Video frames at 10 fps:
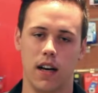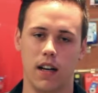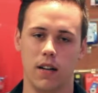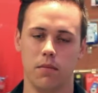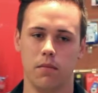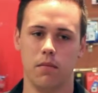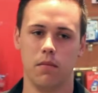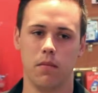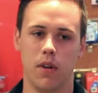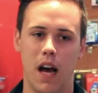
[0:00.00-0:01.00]

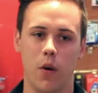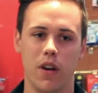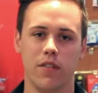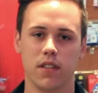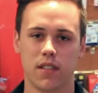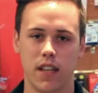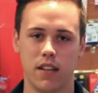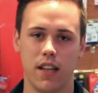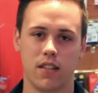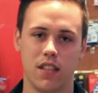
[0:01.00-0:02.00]
Um, however,
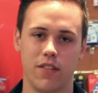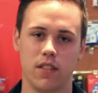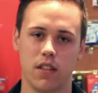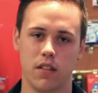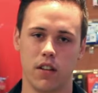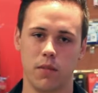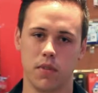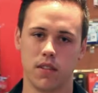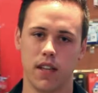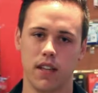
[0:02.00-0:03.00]
saying that 70 and 30%,
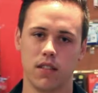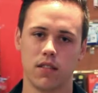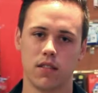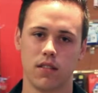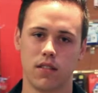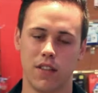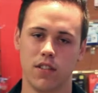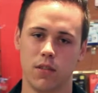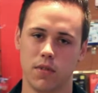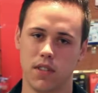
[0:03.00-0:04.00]

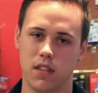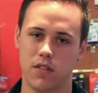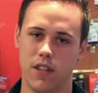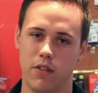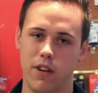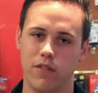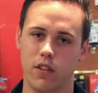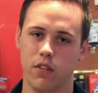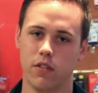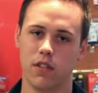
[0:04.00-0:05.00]
70% of our
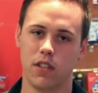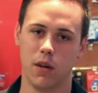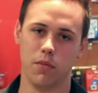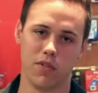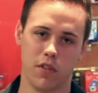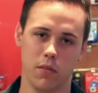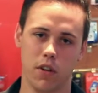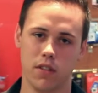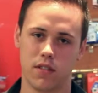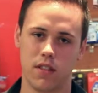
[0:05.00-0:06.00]
revenue comes from
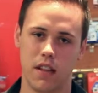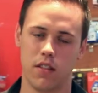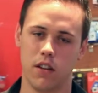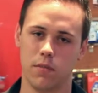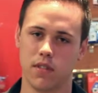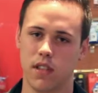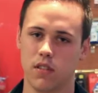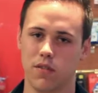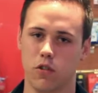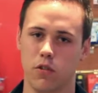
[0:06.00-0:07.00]
those that
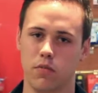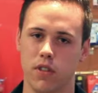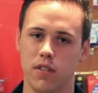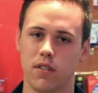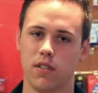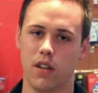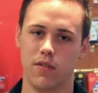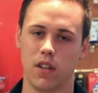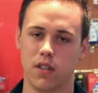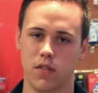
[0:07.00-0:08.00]
30% of corporates
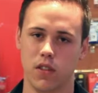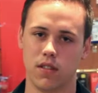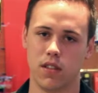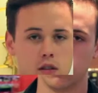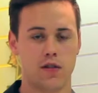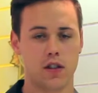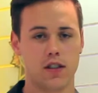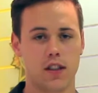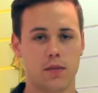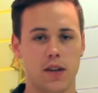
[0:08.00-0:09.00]
and vice versa. For
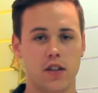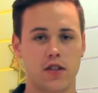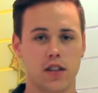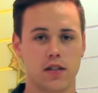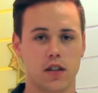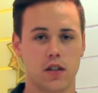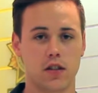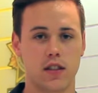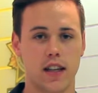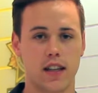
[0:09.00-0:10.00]
us here at Matrix, a
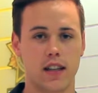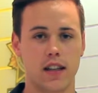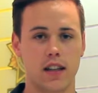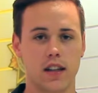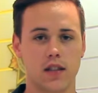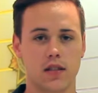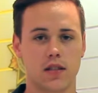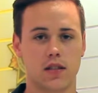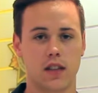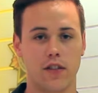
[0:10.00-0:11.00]
good day
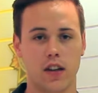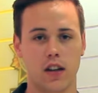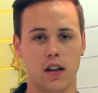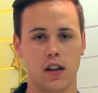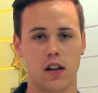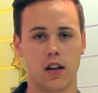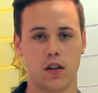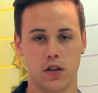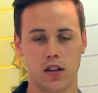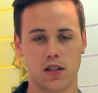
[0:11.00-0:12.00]
is giving
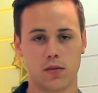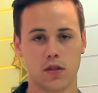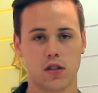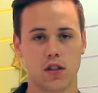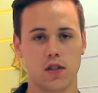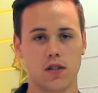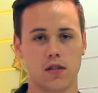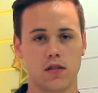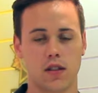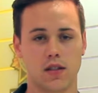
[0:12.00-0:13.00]
good customer
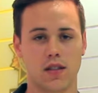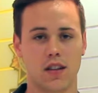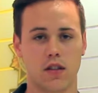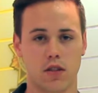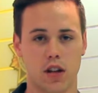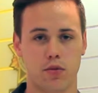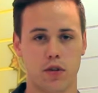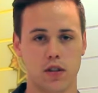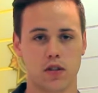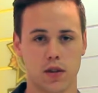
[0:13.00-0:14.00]
service and selling the right
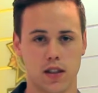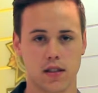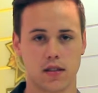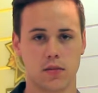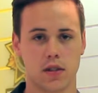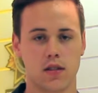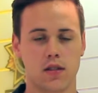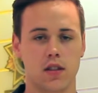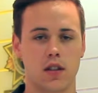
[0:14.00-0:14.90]
product to a customer.